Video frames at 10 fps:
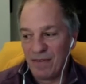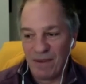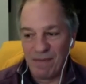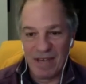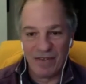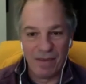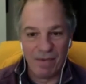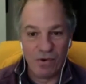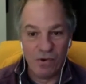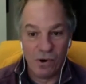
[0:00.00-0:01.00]
that makes them
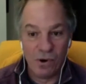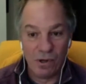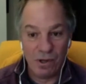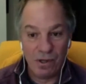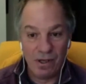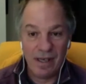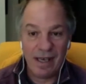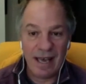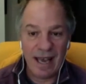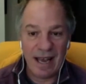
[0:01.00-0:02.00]
cool.
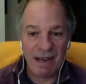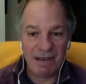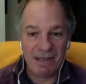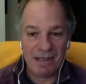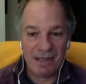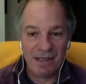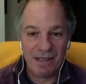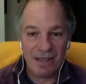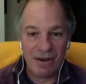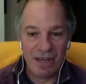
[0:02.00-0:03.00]
And,
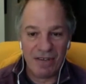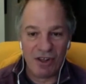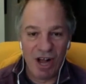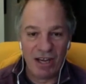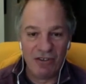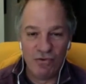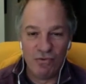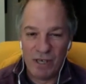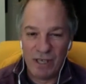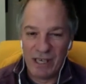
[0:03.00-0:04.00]
as long as you
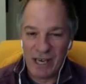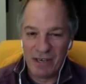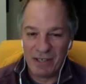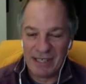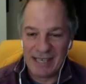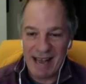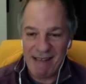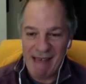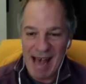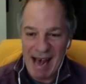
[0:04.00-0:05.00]
really
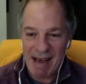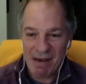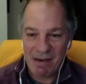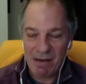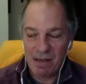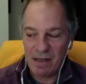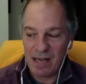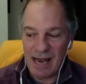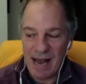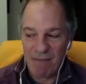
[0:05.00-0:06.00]
understand that
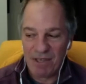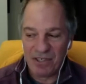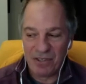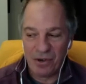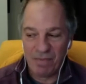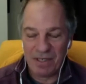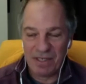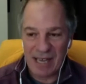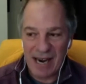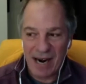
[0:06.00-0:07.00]
and how much slope is
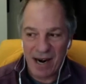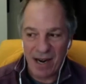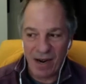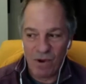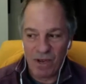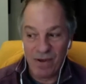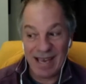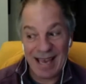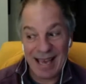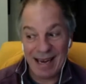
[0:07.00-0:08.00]
there and what you
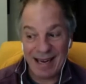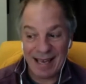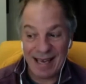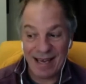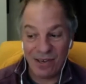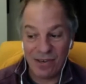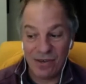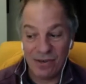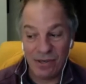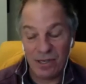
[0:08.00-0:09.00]
can and can't do,
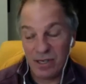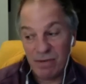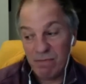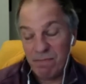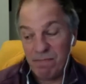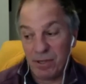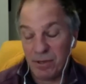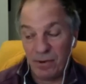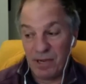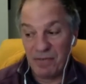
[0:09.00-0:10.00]
you can build
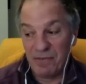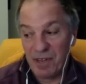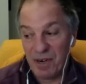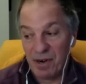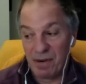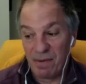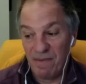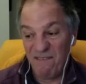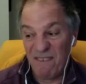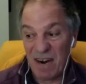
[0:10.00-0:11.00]
greens that are
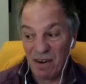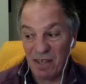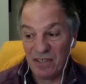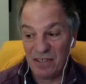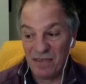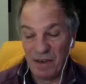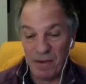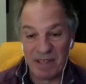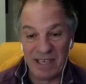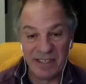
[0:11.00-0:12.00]
fairly severe,
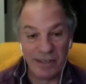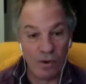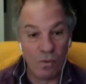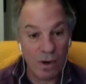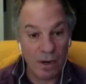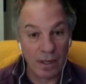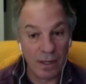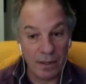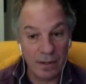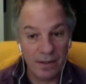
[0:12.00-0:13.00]
but they still work.
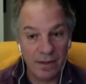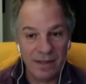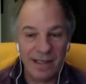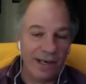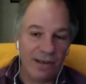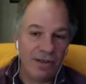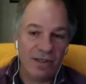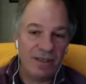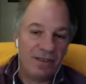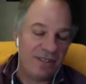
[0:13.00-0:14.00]

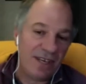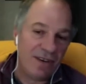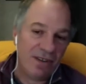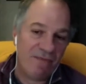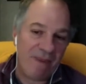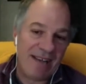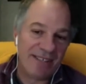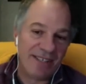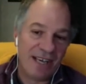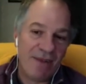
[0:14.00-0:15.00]
You said you love
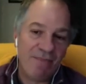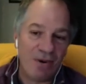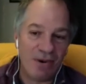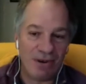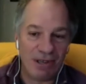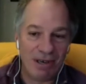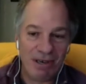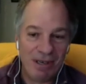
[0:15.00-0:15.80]
Pasatiempo earlier.